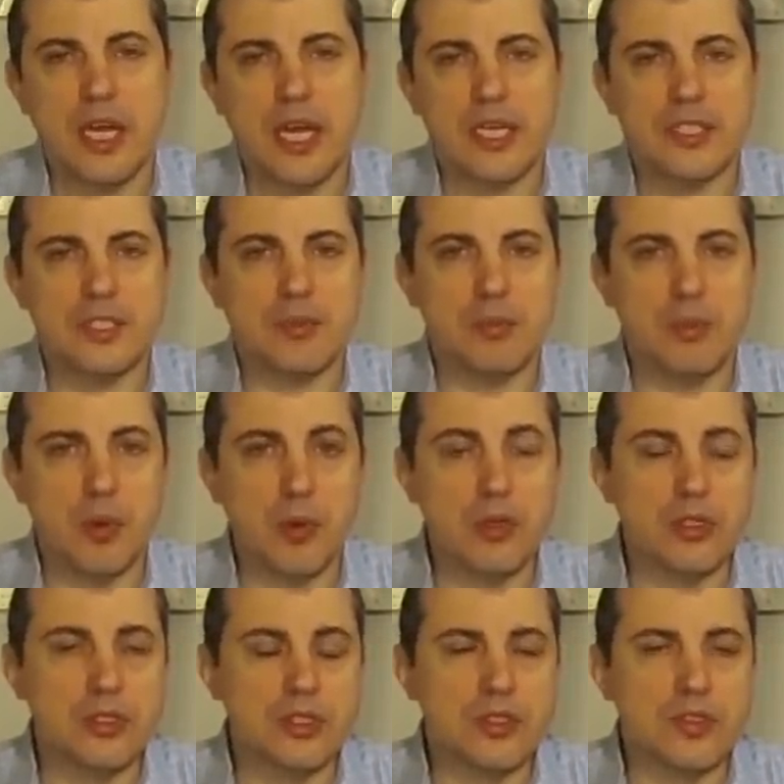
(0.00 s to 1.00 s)
it's
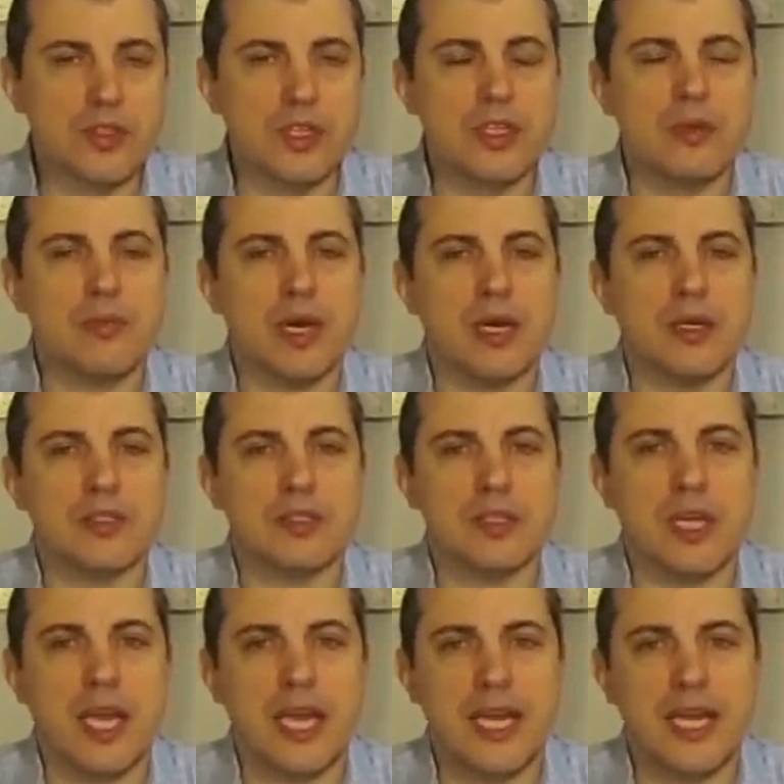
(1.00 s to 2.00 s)
important to think about
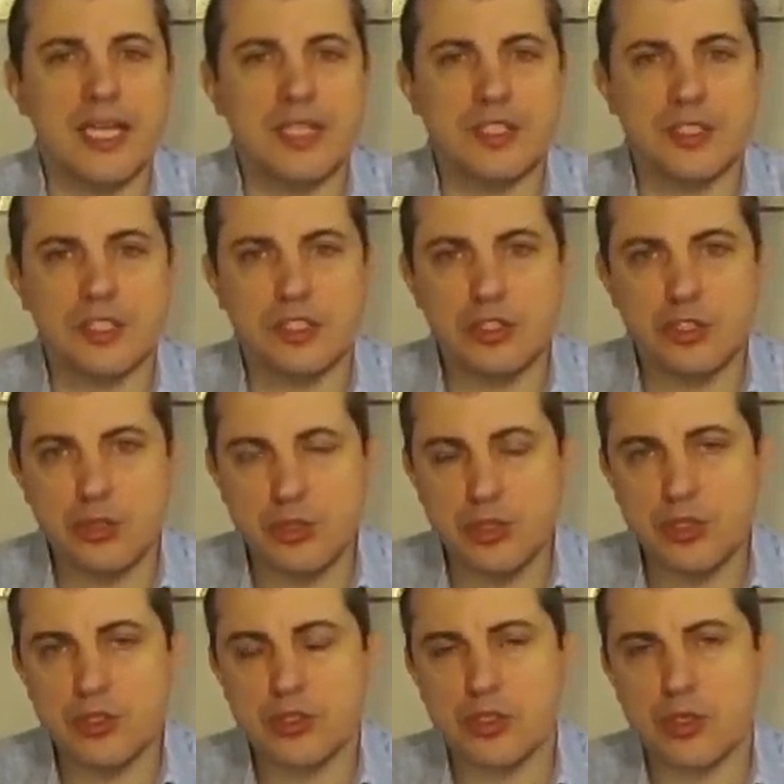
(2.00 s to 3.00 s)

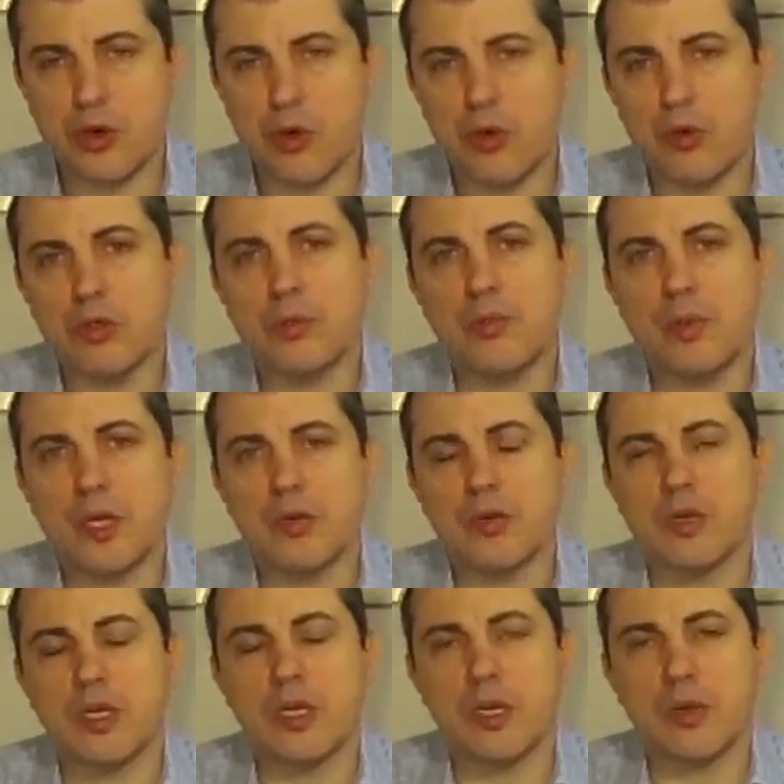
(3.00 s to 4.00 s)
institutions that hold
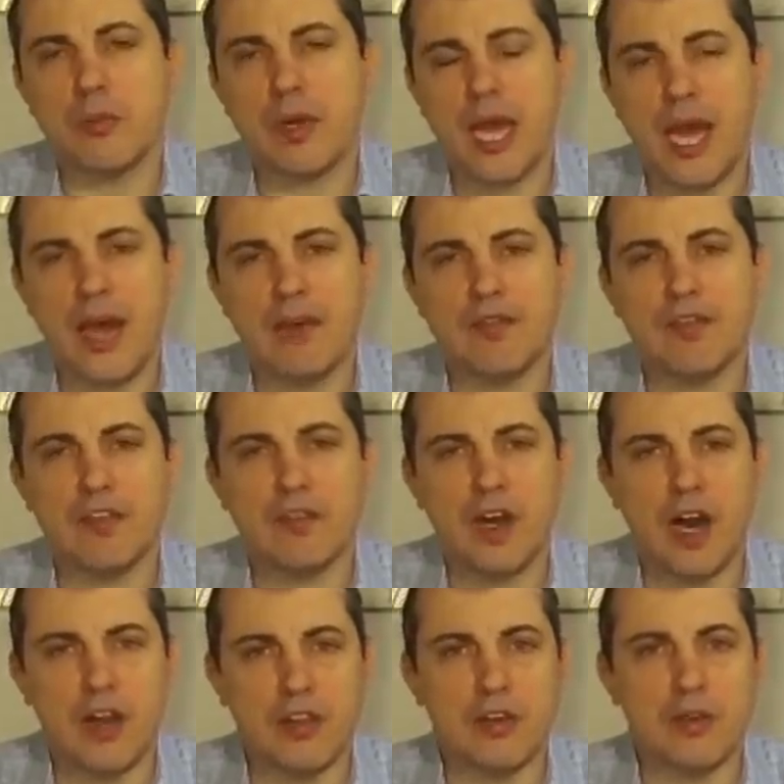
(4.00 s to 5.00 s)
Bitcoin on behalf of
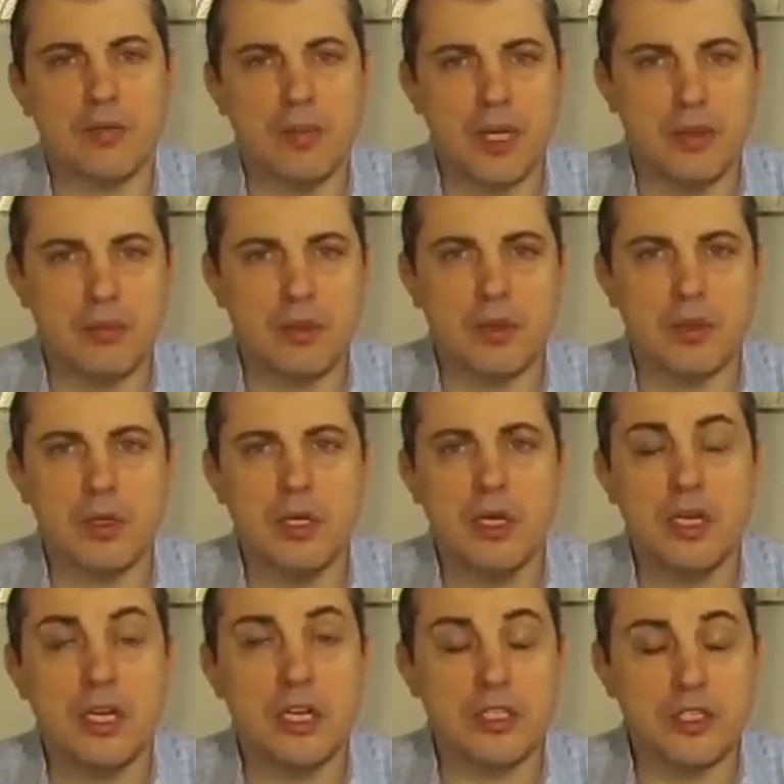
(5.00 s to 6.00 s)
other people,
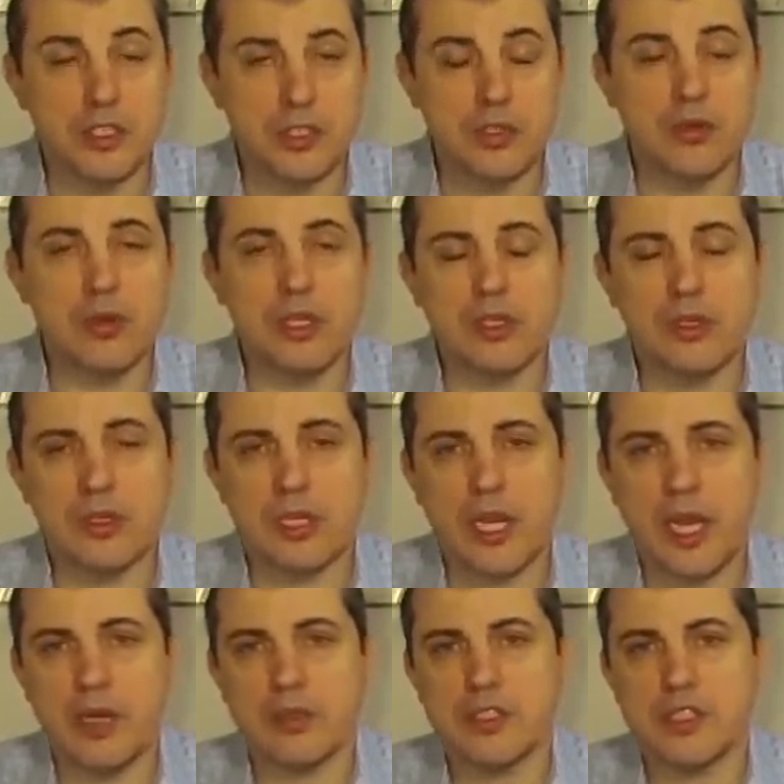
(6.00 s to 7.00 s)
custodial
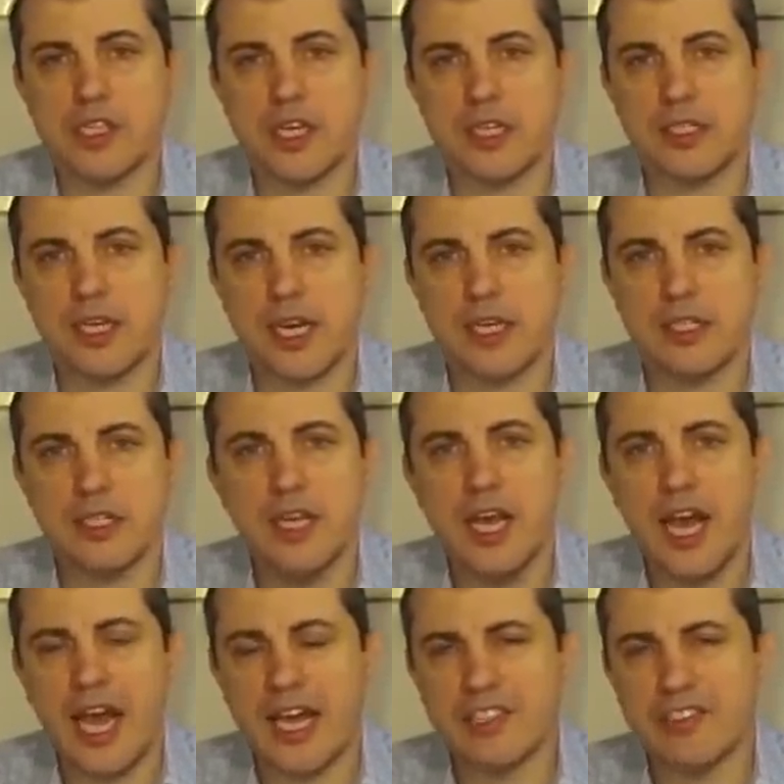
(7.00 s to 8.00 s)
accounts like that,
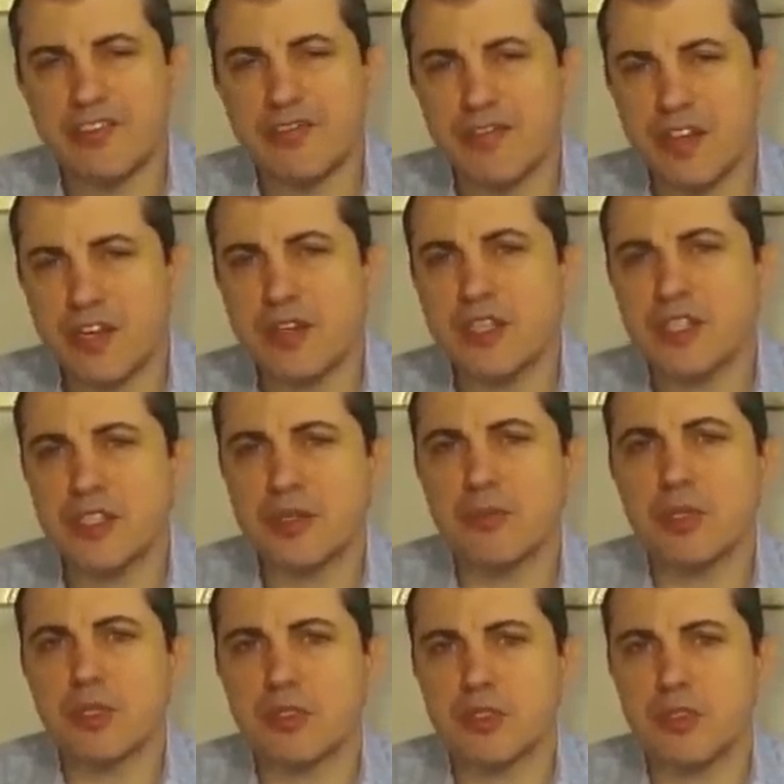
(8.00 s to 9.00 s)
as very
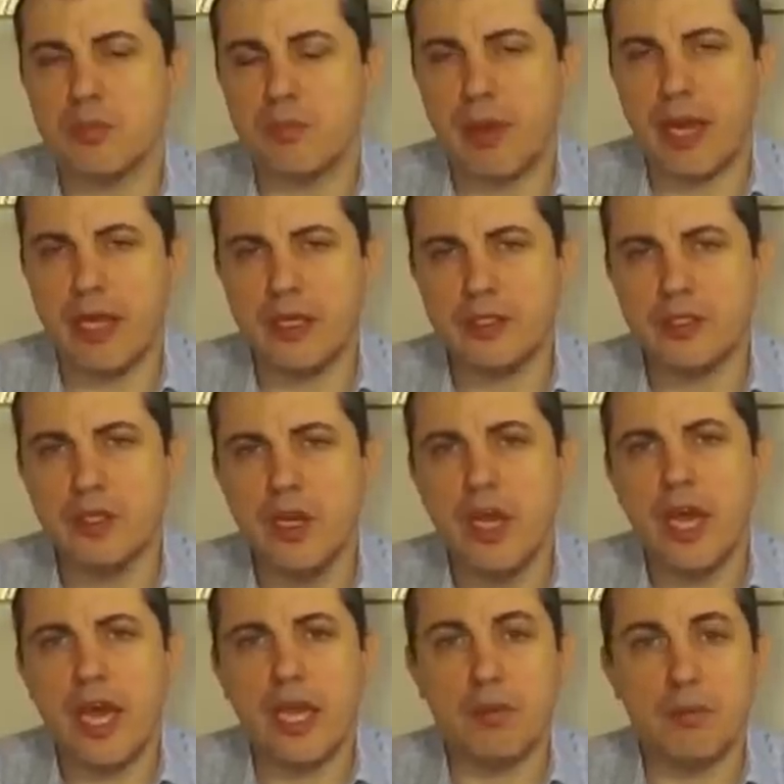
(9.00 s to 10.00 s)
similar to banks,
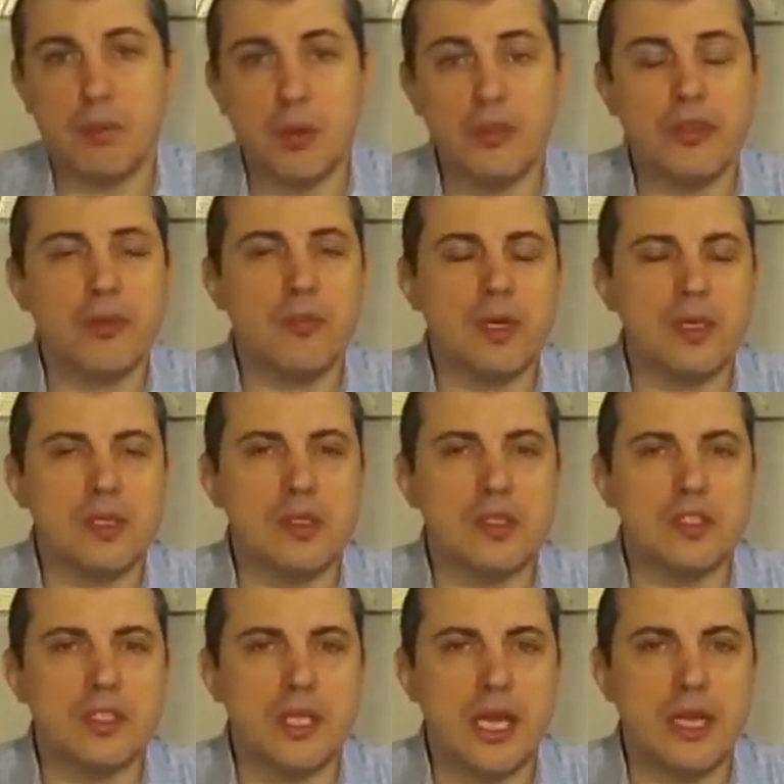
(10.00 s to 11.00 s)
and put them under
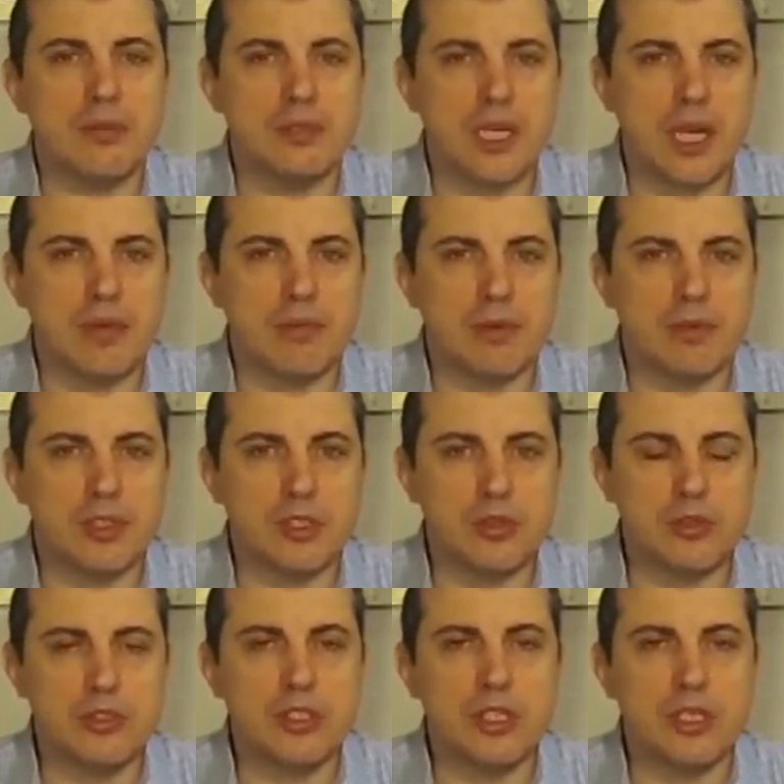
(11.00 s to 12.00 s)
the same type of
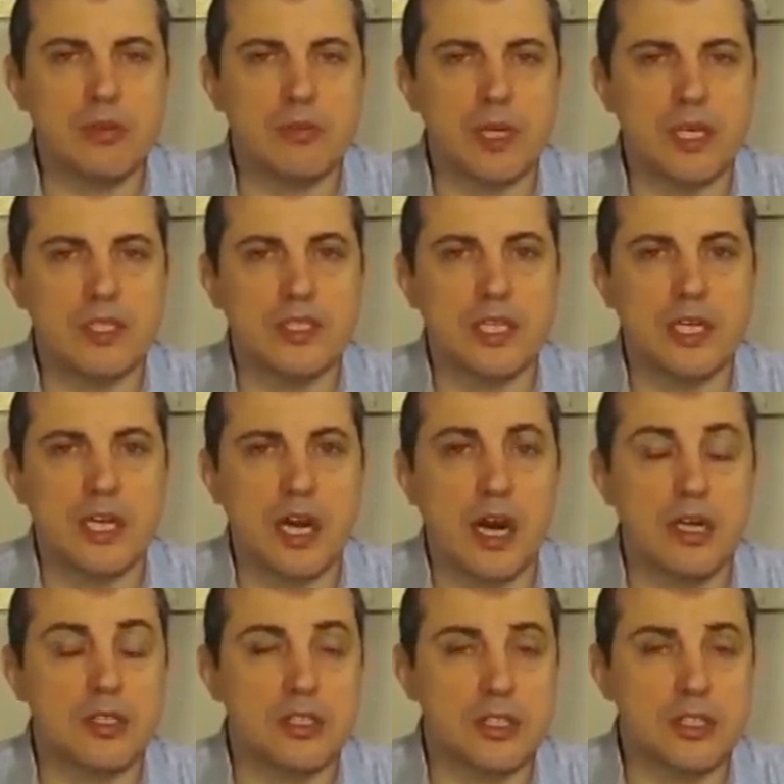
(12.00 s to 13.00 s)
scrutiny because they
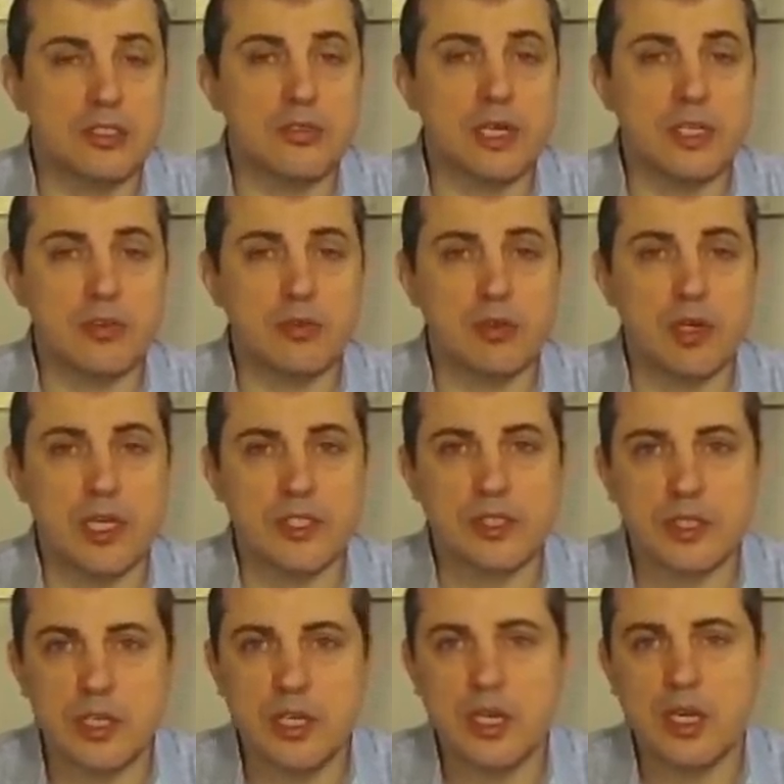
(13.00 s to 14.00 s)
concentrate
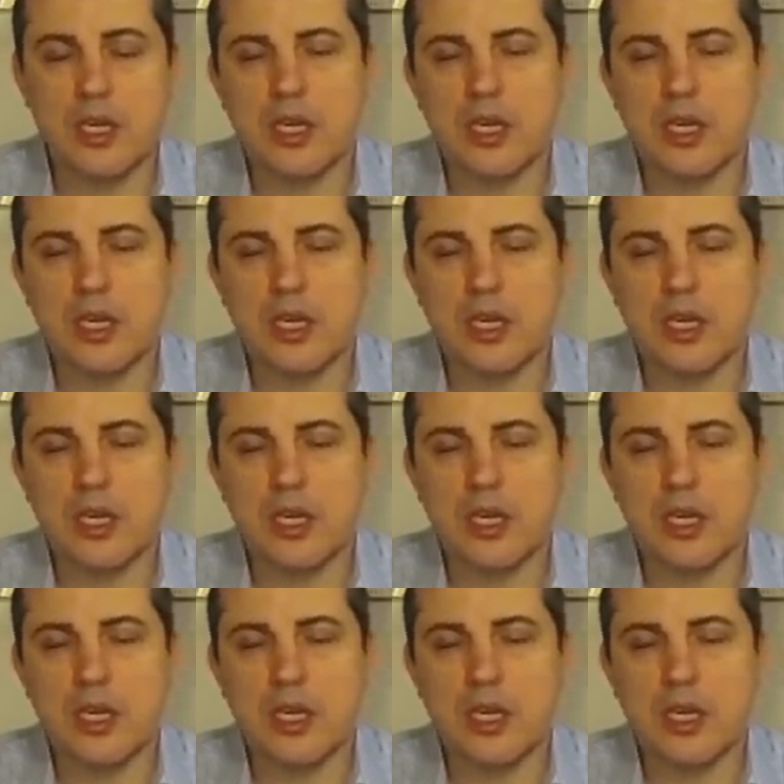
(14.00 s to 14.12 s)
risk.